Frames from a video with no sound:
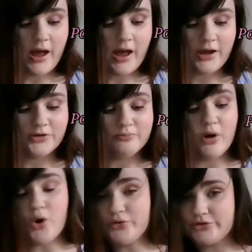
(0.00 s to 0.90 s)
and
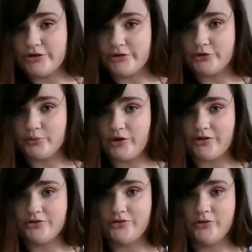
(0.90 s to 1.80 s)
postnatal
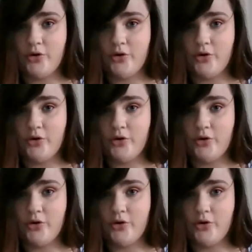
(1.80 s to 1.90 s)
depression,